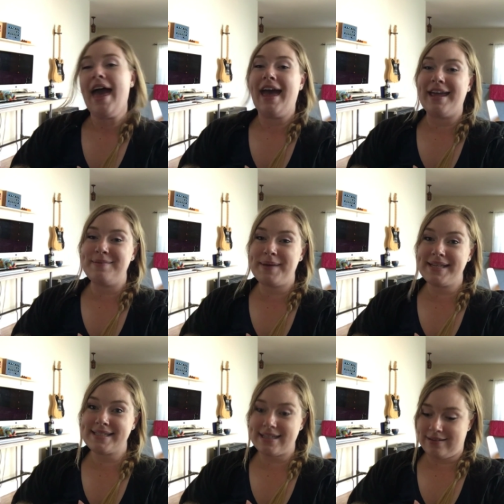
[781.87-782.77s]
And
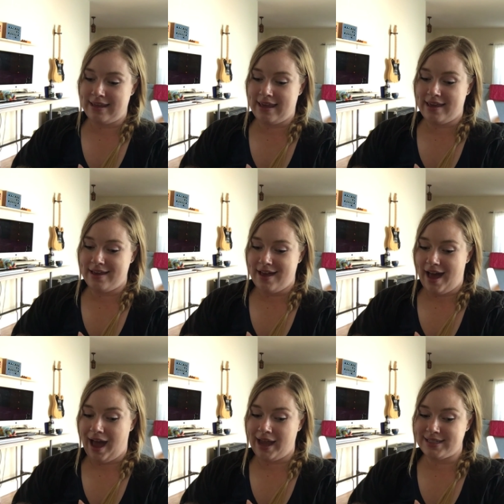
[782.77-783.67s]
basically I